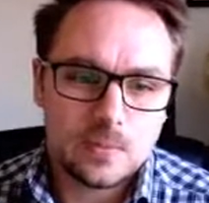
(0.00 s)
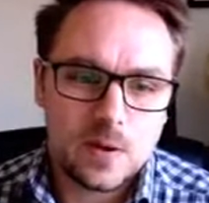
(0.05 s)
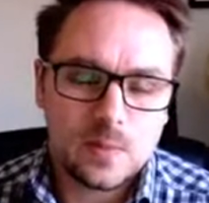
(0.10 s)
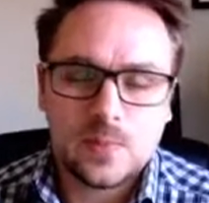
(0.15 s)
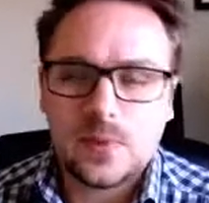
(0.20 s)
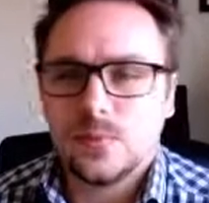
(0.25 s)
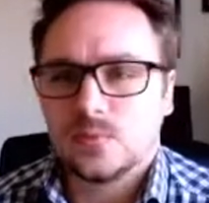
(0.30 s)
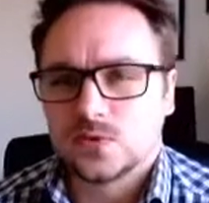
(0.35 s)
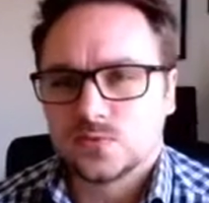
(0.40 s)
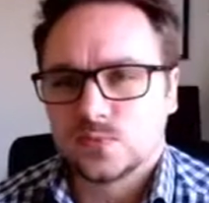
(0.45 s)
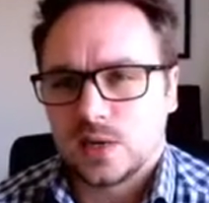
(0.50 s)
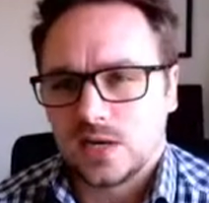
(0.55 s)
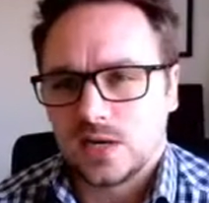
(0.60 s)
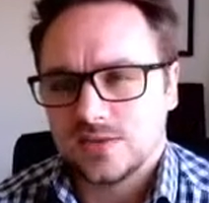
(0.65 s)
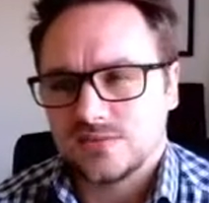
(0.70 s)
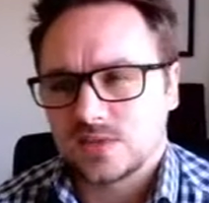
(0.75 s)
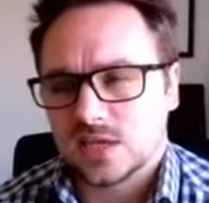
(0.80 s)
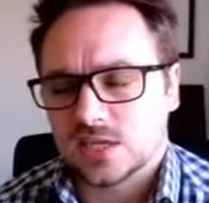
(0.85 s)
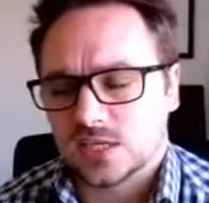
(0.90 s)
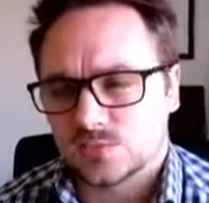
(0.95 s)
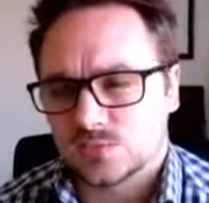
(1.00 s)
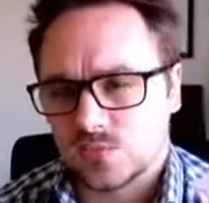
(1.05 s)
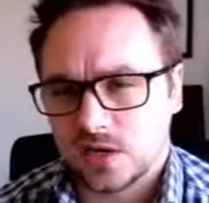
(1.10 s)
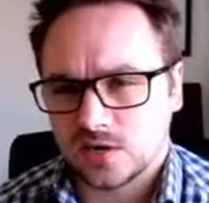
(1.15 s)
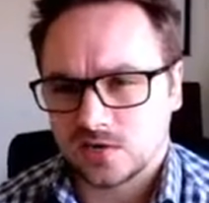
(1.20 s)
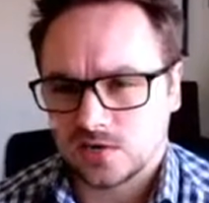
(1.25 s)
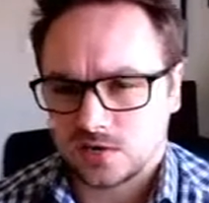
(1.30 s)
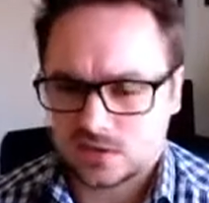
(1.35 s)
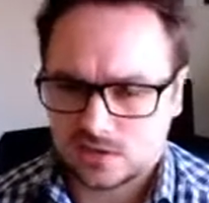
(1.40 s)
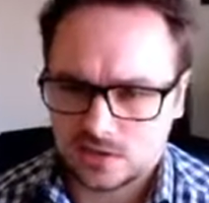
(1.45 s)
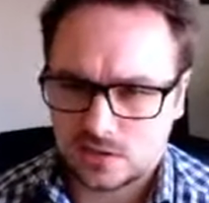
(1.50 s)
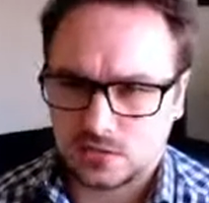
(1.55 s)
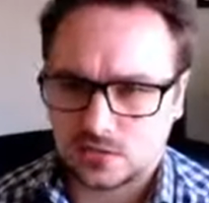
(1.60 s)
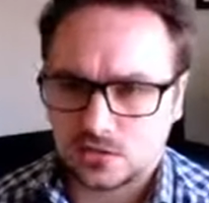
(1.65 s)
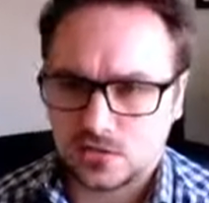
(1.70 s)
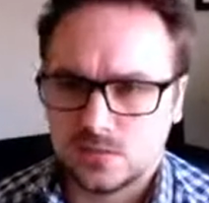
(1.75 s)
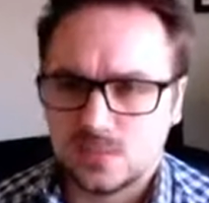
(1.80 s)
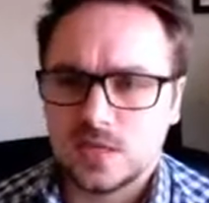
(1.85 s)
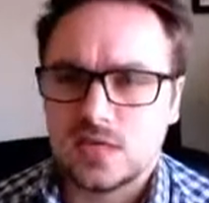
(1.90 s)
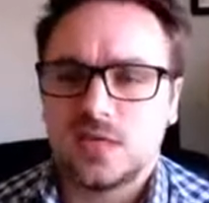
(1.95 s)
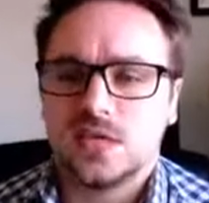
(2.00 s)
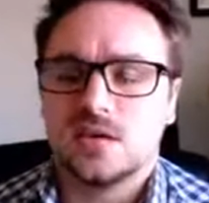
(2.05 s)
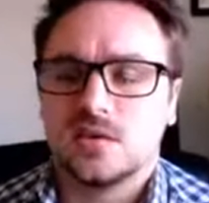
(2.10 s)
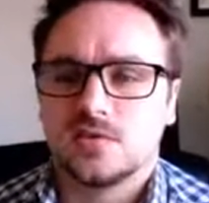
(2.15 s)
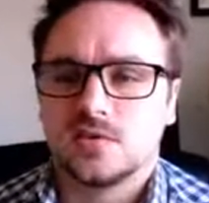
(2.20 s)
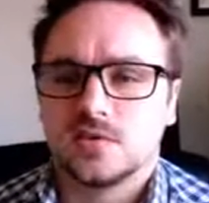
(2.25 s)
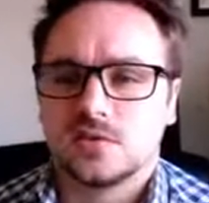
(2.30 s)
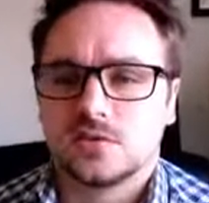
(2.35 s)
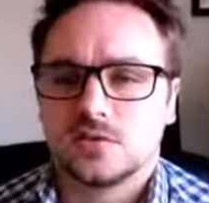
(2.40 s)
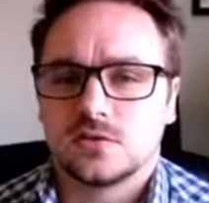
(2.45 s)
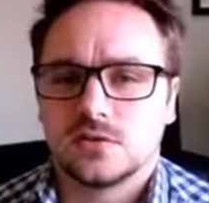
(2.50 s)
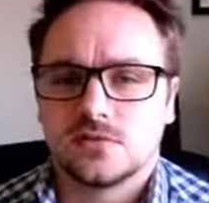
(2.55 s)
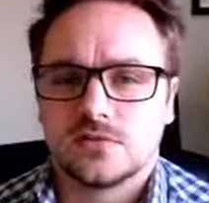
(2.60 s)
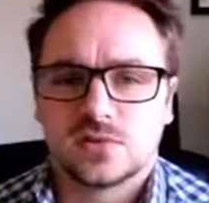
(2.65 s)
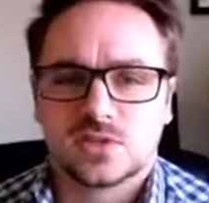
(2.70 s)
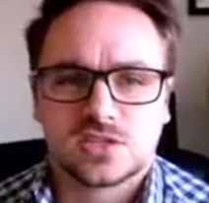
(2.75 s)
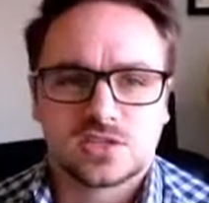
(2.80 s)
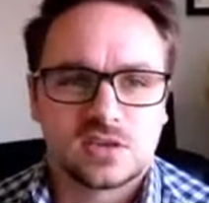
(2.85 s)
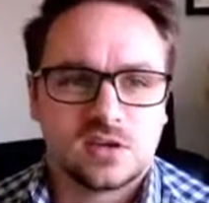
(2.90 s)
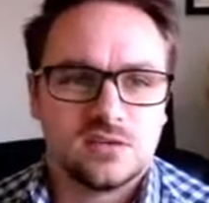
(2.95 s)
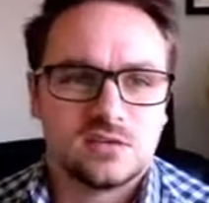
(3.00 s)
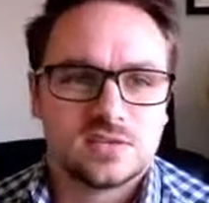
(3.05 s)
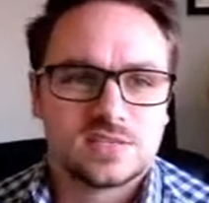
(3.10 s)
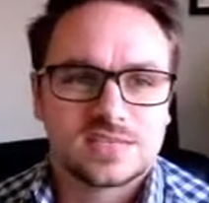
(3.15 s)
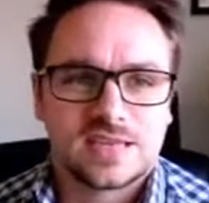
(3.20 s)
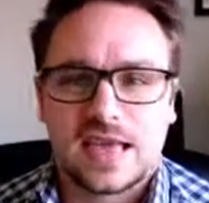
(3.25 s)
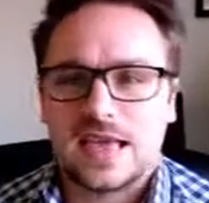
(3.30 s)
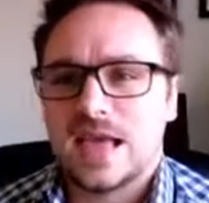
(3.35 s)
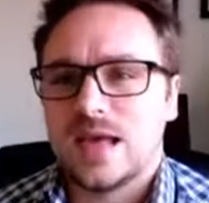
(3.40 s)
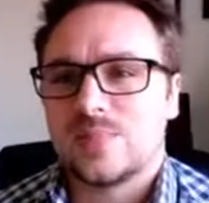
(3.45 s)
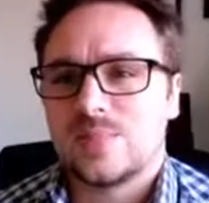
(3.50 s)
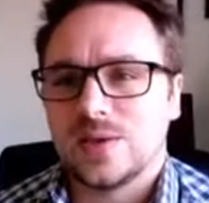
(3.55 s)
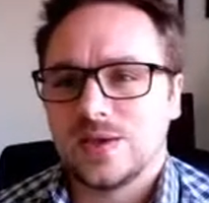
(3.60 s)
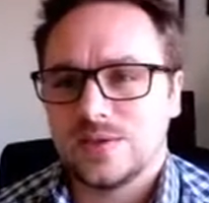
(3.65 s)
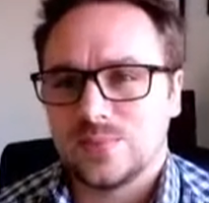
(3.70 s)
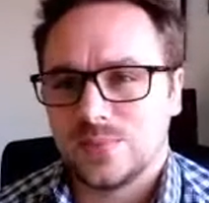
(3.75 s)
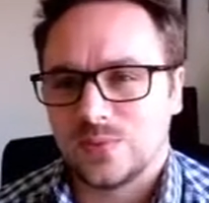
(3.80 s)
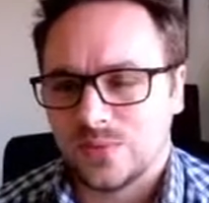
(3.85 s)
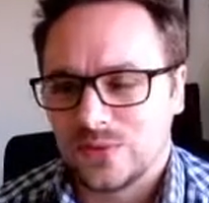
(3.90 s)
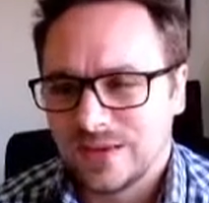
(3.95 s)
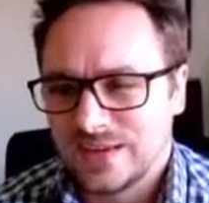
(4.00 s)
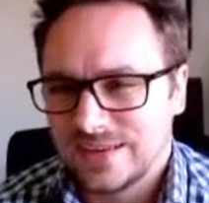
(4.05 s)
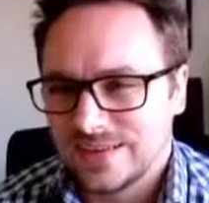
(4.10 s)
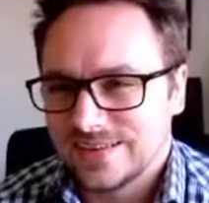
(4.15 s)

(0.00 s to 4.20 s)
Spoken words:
people's beliefs get spread across social media and stuff to try and scare people,